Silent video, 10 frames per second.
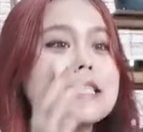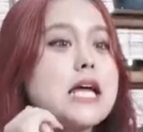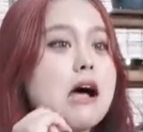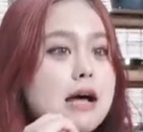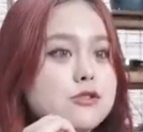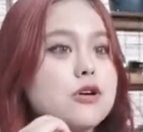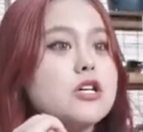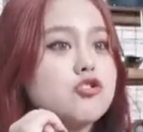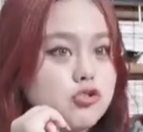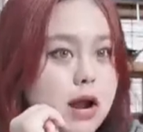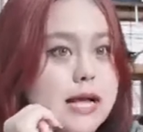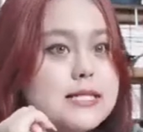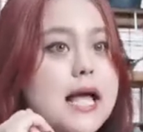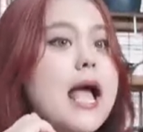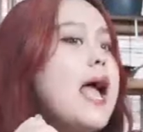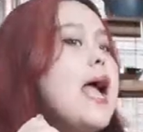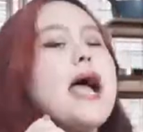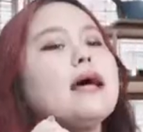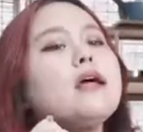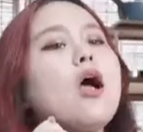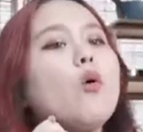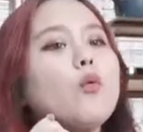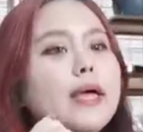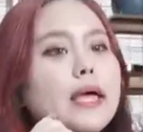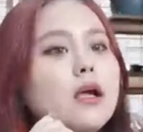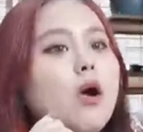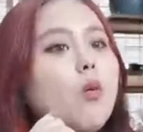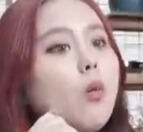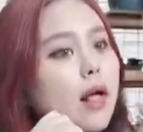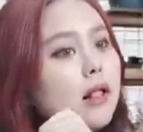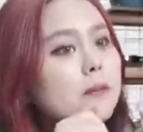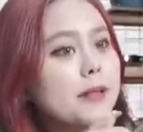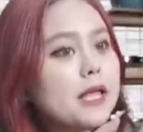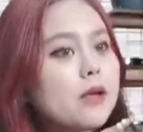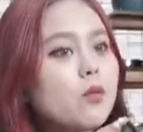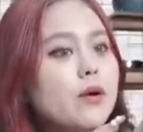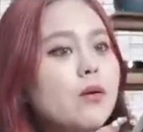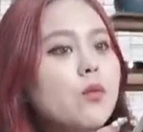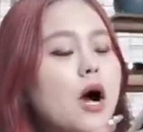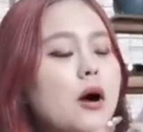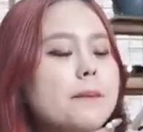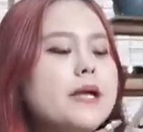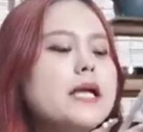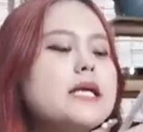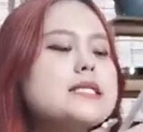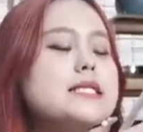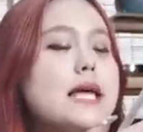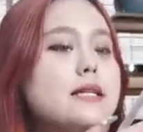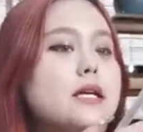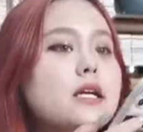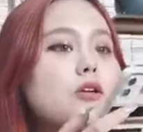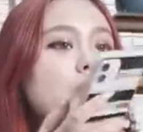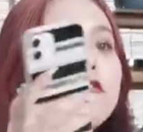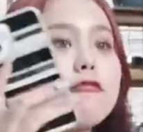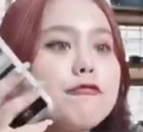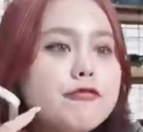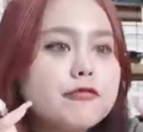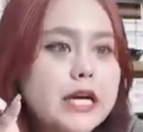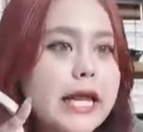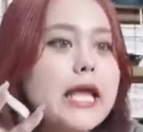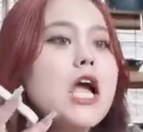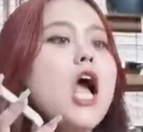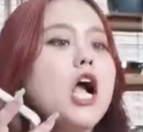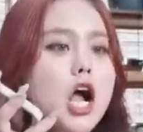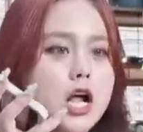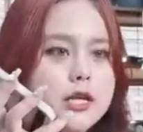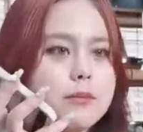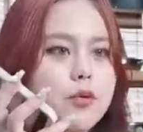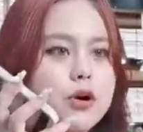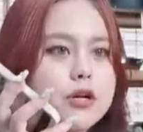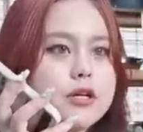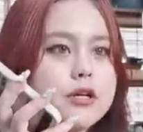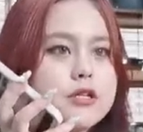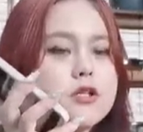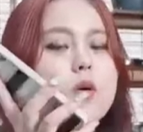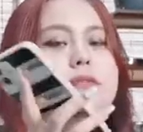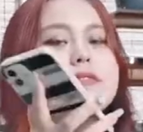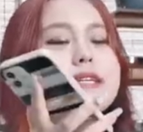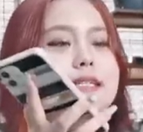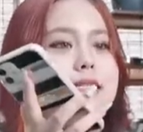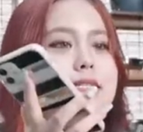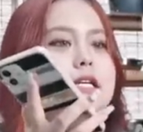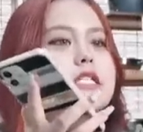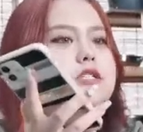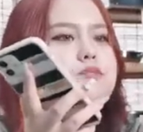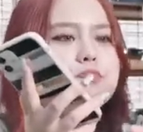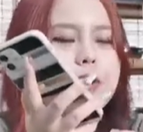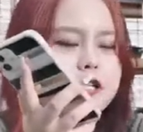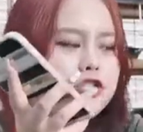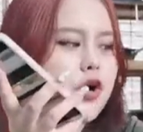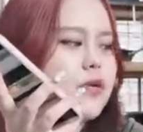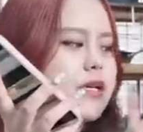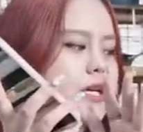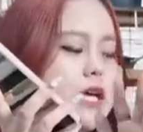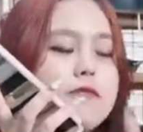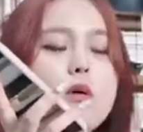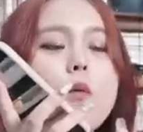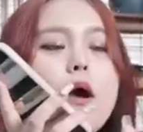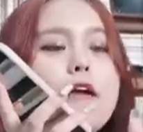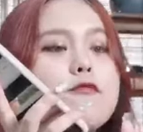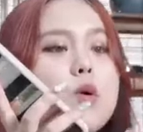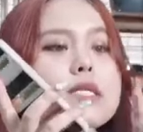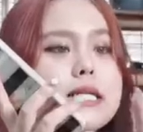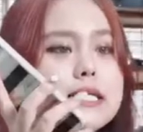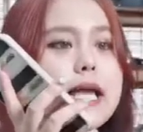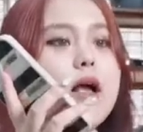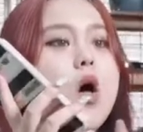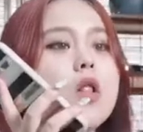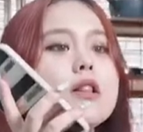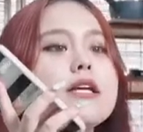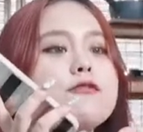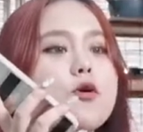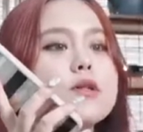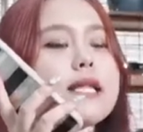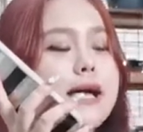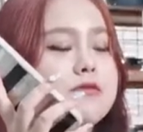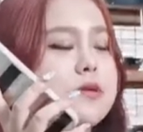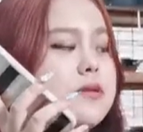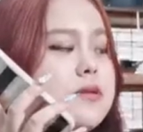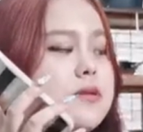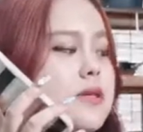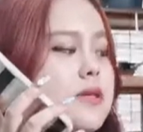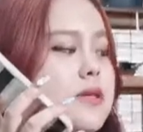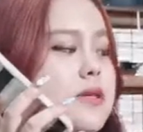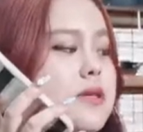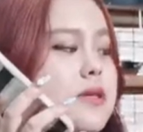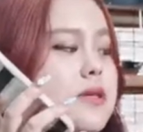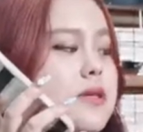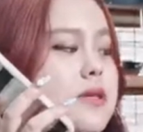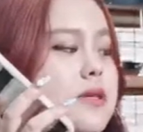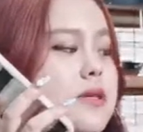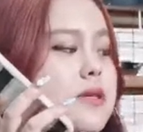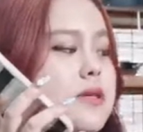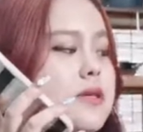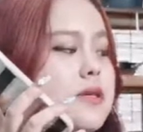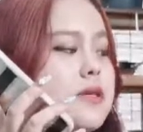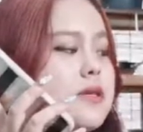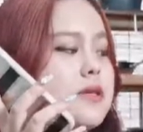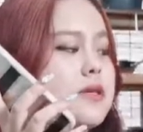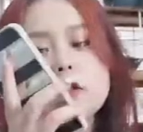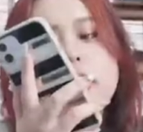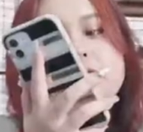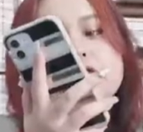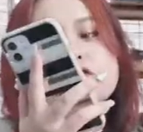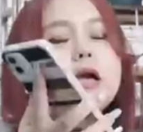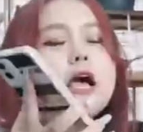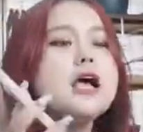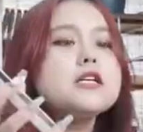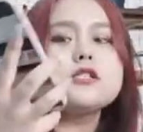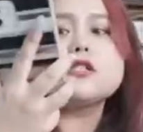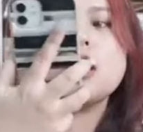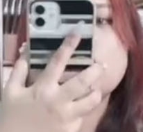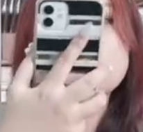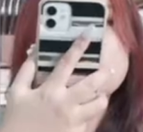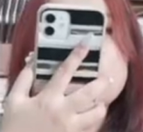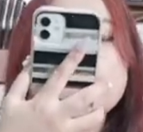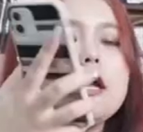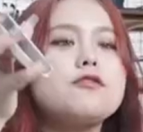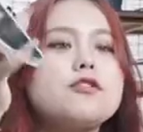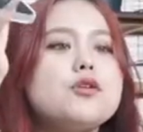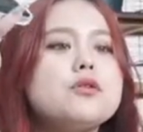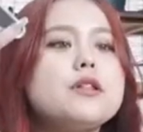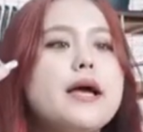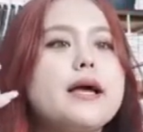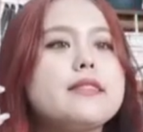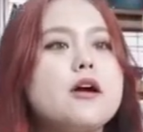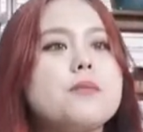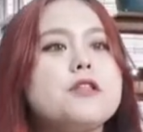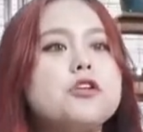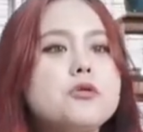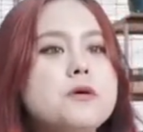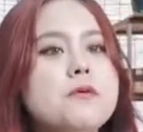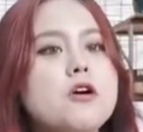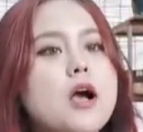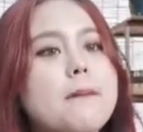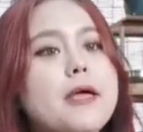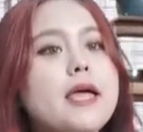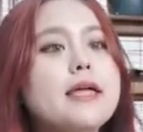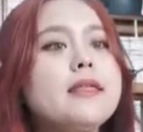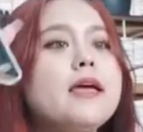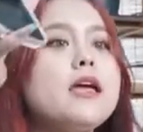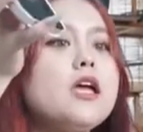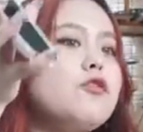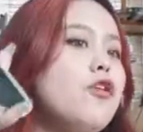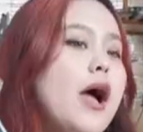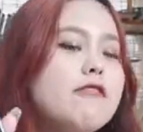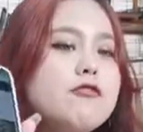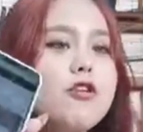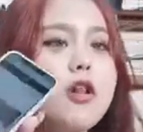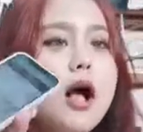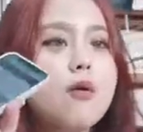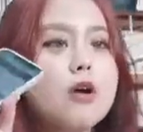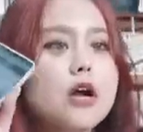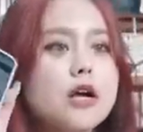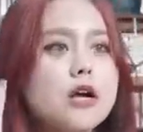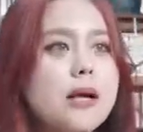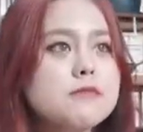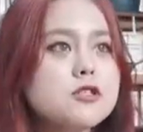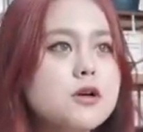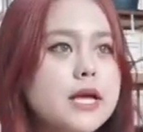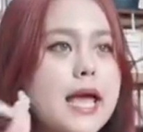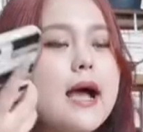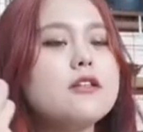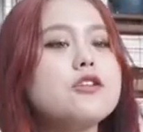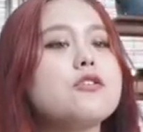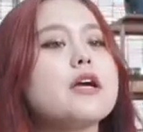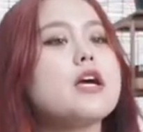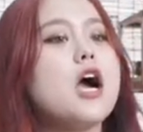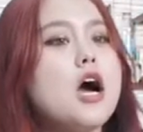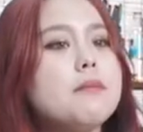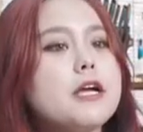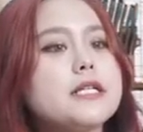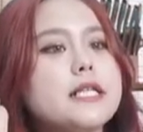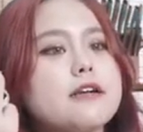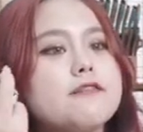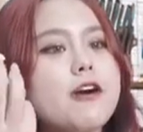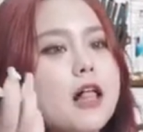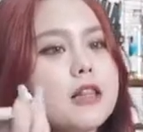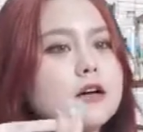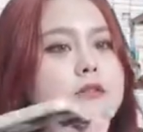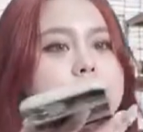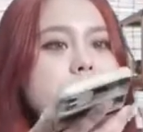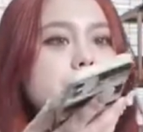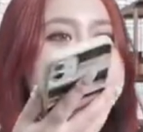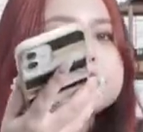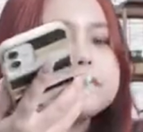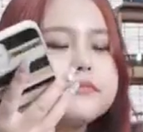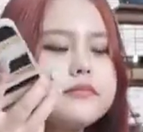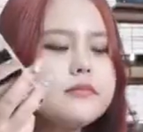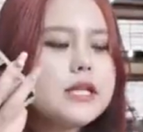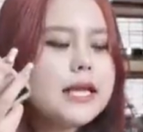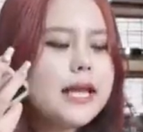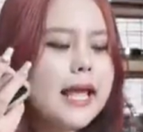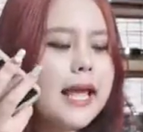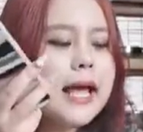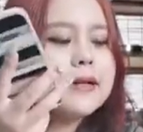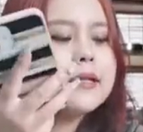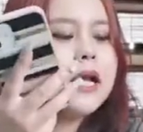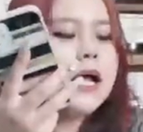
tell us your address and we will be we will be sending you a free cutting board so this is a special giveaway for today only for live stream this is just like one of a kind, only for live stream. So if you like, there'll be new people come in. If you haven't followed our Amazon account, you can come and click follow. And